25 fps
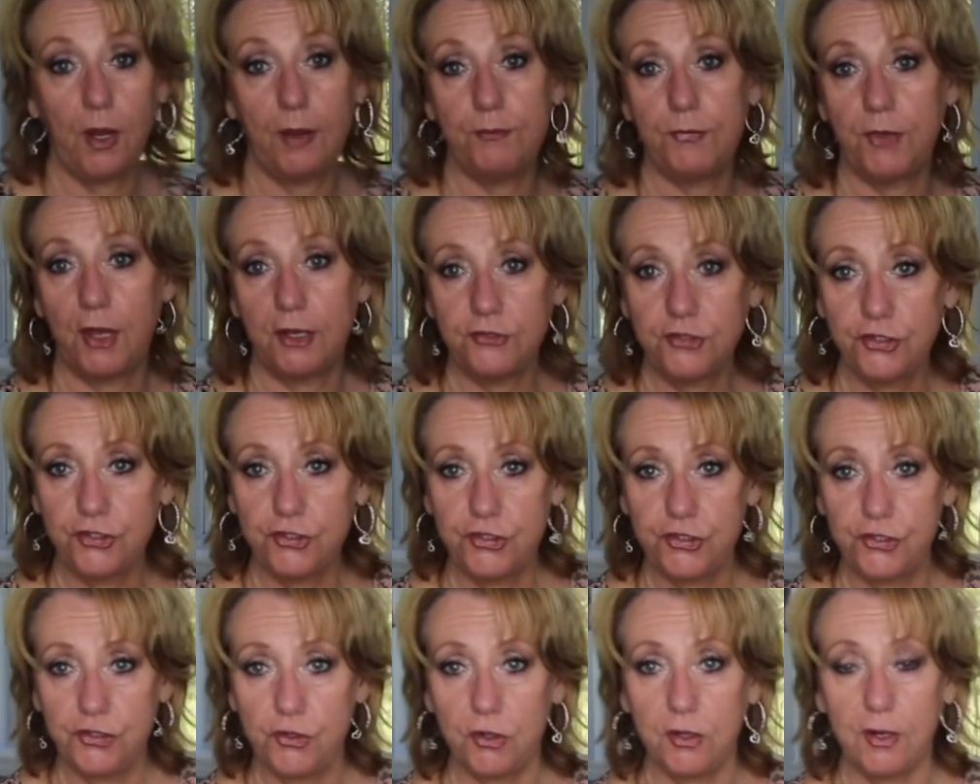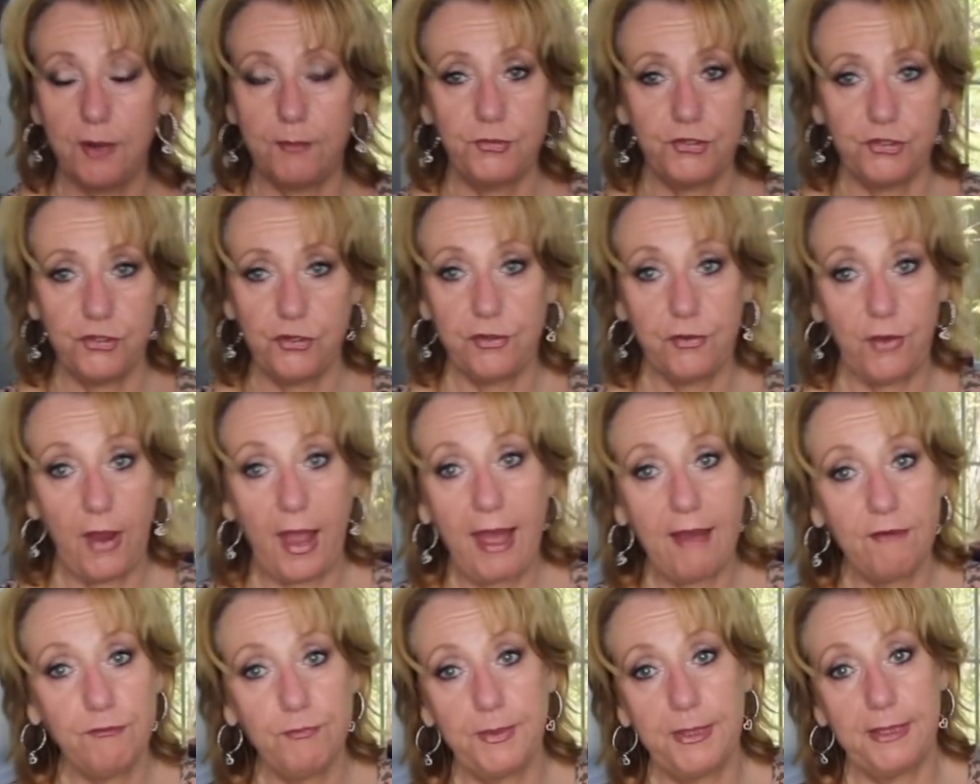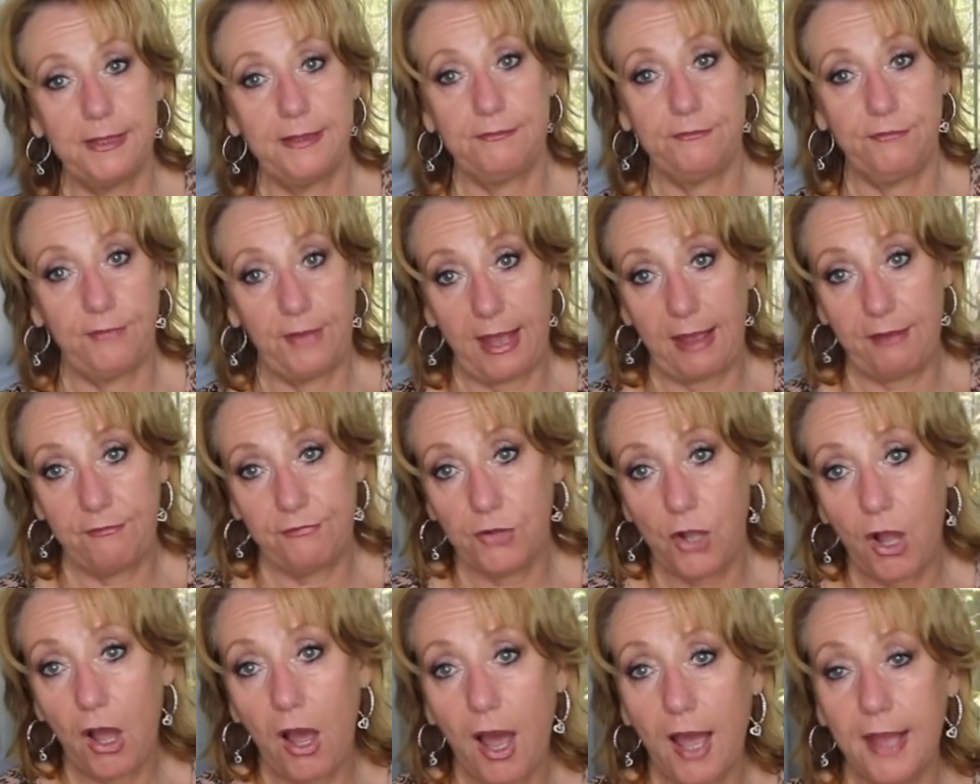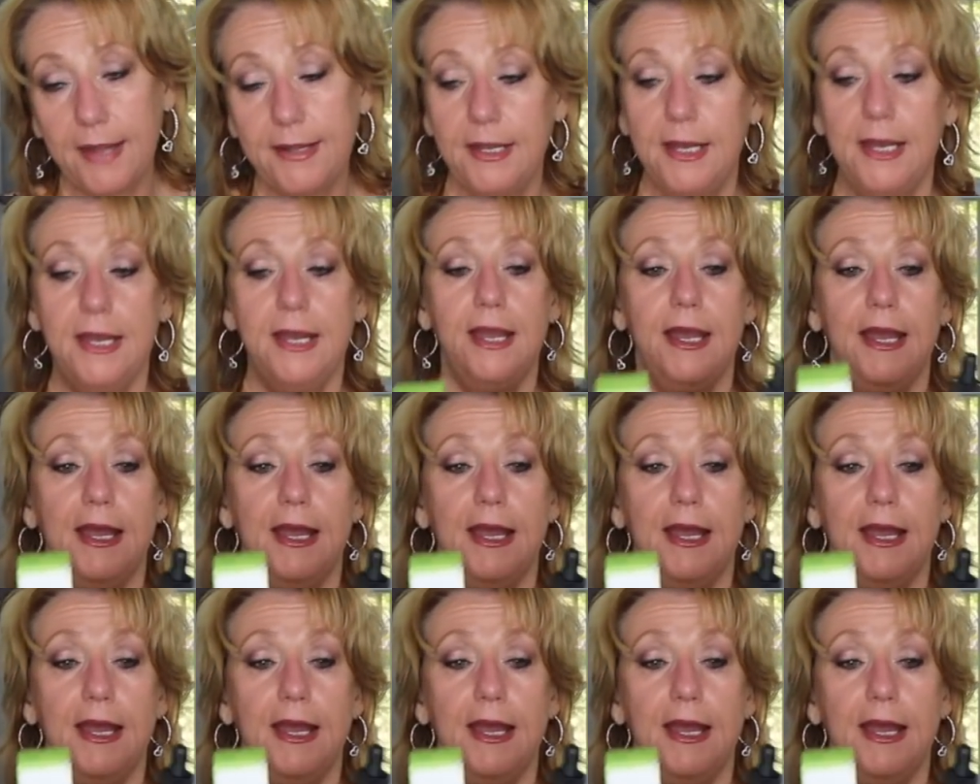I'm not too sure I'm sure there have been and I forgot